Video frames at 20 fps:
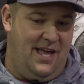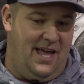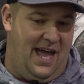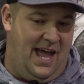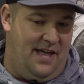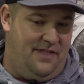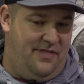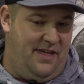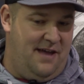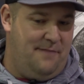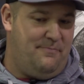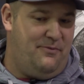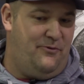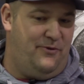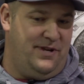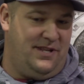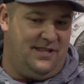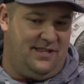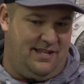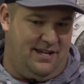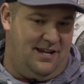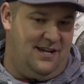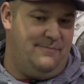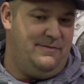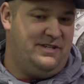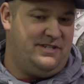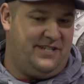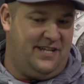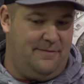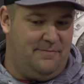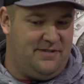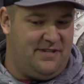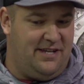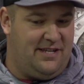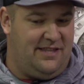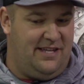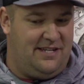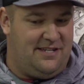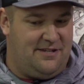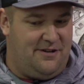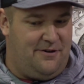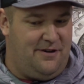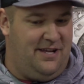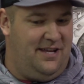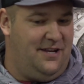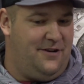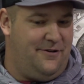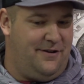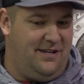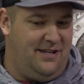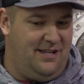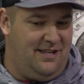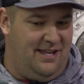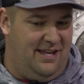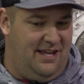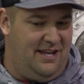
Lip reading: At that point in time, it seems like they start hitting